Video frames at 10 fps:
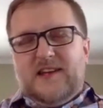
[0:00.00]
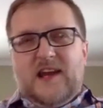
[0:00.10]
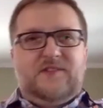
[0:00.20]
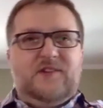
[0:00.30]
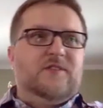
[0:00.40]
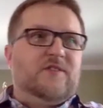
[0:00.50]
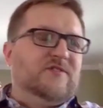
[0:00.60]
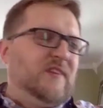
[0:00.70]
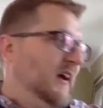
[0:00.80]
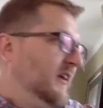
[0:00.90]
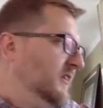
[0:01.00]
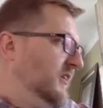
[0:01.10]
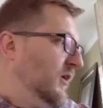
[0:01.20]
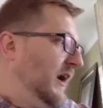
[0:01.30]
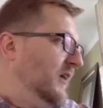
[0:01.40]
You have to understand, you
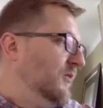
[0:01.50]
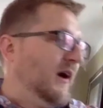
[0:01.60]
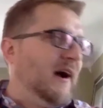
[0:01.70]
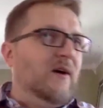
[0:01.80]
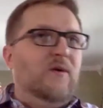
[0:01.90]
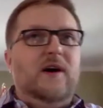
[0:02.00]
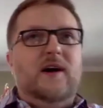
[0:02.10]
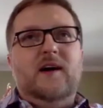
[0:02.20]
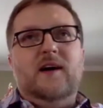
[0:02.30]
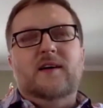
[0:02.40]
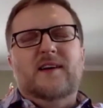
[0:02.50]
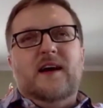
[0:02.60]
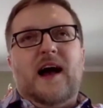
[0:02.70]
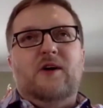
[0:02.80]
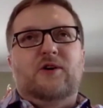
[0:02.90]
know, how
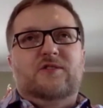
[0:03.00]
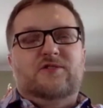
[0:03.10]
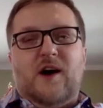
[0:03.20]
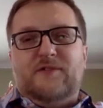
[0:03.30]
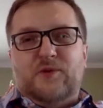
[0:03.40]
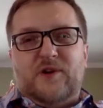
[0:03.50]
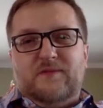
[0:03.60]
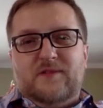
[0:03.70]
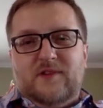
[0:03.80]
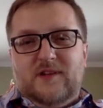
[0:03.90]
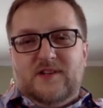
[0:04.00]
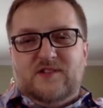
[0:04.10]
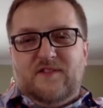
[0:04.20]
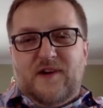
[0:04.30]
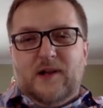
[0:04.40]
software is
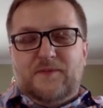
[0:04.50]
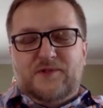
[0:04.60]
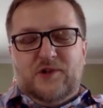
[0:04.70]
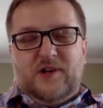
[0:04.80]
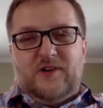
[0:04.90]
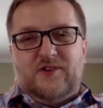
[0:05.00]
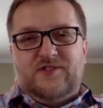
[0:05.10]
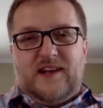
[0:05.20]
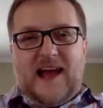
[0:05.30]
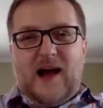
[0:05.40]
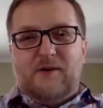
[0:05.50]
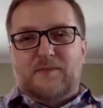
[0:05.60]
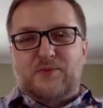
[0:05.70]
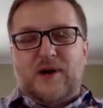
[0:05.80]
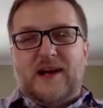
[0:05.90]
developed so you can understand how it
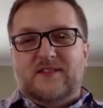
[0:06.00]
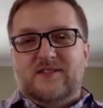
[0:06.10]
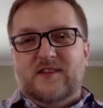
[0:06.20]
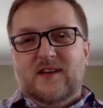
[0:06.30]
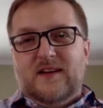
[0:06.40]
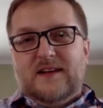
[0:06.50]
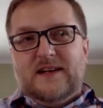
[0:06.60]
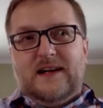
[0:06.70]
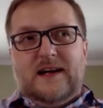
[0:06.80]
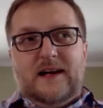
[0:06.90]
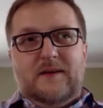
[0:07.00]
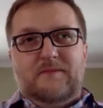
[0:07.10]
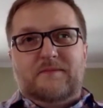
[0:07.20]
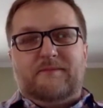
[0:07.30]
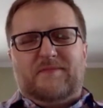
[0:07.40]
breaks.
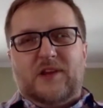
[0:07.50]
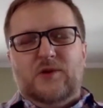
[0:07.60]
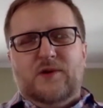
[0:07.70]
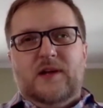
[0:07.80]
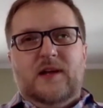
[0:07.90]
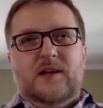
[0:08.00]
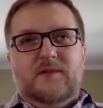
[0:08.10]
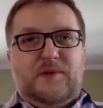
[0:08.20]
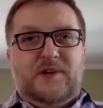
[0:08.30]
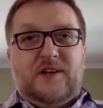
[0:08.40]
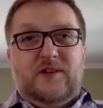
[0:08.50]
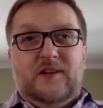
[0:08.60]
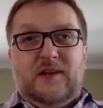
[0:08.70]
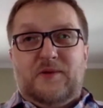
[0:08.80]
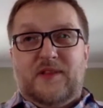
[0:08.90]

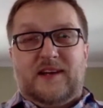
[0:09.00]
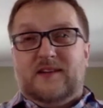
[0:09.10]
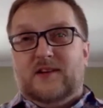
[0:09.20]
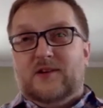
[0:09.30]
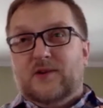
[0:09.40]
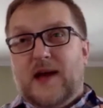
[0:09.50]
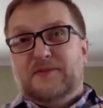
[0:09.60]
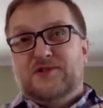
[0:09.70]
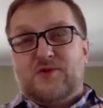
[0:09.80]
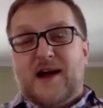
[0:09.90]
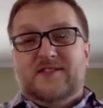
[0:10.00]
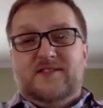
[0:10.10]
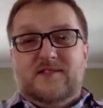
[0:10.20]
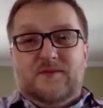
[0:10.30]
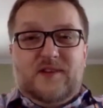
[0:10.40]
Particularly with, like, you know, abstract
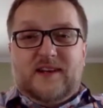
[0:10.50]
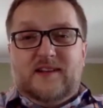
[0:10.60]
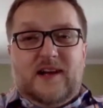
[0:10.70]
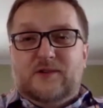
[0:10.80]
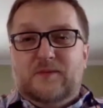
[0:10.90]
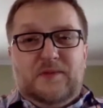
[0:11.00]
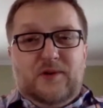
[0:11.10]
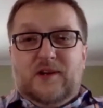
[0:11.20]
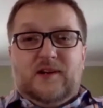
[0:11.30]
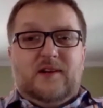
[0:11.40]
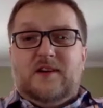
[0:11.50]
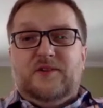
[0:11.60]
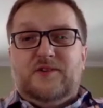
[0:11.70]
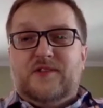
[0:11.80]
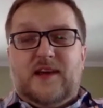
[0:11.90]
systems like cloud computing and all
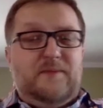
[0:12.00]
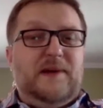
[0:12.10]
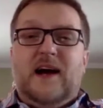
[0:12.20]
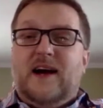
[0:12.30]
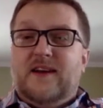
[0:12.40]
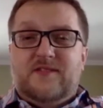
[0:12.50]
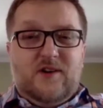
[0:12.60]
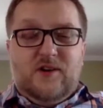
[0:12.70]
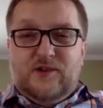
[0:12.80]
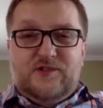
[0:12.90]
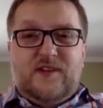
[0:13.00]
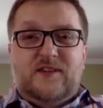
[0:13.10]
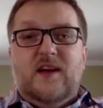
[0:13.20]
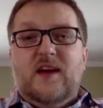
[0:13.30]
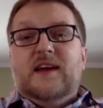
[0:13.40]
those APIs and all those things,
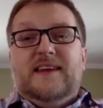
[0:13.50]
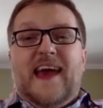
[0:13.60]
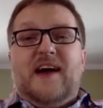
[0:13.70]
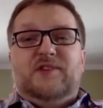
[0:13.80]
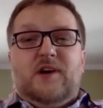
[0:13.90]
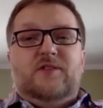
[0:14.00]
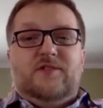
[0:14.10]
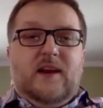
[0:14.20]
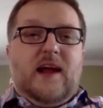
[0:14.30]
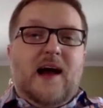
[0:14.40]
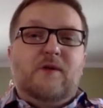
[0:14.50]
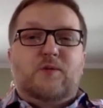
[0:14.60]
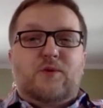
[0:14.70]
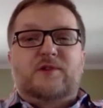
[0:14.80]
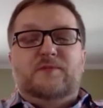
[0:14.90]
you have to understand how it
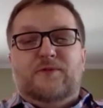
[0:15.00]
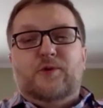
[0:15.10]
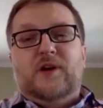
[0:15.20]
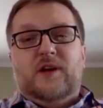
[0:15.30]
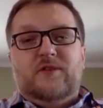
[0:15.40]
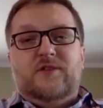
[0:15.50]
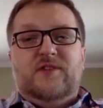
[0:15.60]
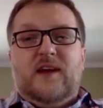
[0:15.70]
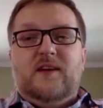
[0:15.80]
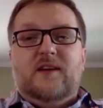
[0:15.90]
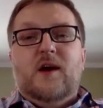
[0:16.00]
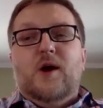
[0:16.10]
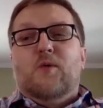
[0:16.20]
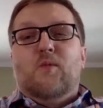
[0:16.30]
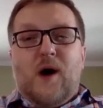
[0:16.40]
works before you can understand
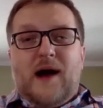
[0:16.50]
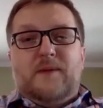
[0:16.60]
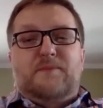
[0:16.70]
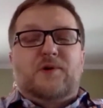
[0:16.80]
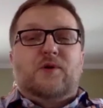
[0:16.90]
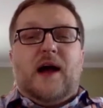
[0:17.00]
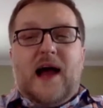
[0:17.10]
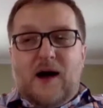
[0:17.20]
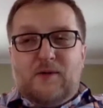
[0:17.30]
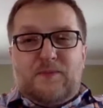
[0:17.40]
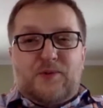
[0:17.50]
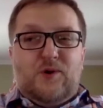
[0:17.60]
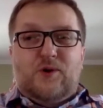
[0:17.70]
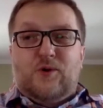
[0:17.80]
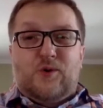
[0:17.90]
why it broke, how it
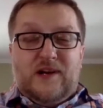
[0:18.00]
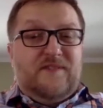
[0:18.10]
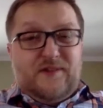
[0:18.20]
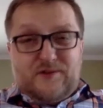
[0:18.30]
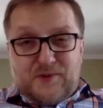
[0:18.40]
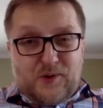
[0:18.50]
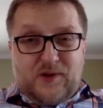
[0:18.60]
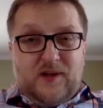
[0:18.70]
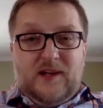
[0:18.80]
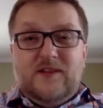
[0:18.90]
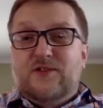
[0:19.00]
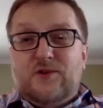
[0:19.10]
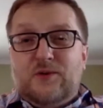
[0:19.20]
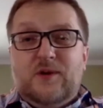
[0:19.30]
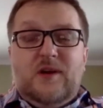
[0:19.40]
broke, or if it's broken
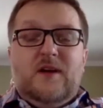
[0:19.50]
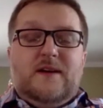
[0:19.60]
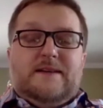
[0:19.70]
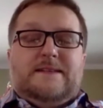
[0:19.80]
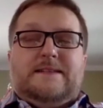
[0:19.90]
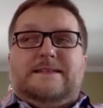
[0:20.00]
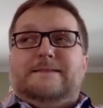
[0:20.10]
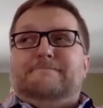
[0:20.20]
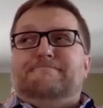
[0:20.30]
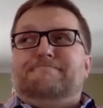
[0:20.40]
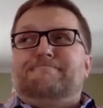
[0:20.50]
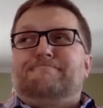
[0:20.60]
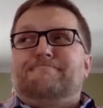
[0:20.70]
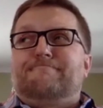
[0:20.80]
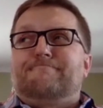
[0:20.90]
into. I
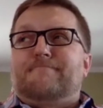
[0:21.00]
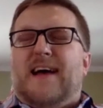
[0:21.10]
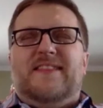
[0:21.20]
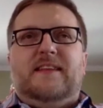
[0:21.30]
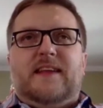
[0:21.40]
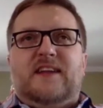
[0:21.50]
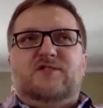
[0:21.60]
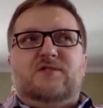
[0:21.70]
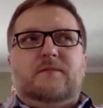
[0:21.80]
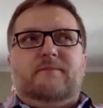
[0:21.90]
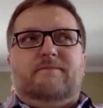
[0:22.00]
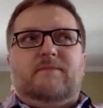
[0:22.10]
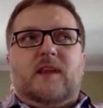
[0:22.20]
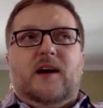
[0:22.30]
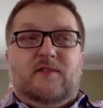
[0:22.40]
think
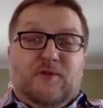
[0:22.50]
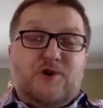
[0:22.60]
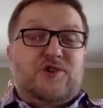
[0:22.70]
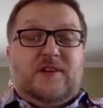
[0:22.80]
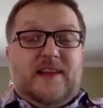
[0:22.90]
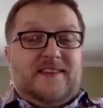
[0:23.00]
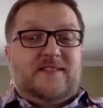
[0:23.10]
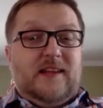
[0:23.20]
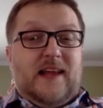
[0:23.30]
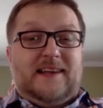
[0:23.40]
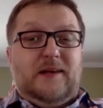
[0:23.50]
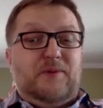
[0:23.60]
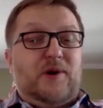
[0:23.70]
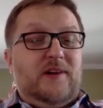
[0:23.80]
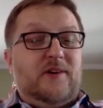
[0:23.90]
unfortunately that's the lacking
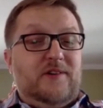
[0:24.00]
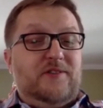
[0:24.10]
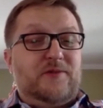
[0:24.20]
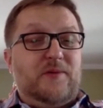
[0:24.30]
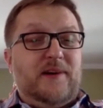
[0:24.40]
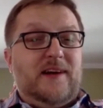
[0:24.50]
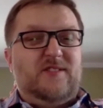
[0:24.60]
part in our industry right now.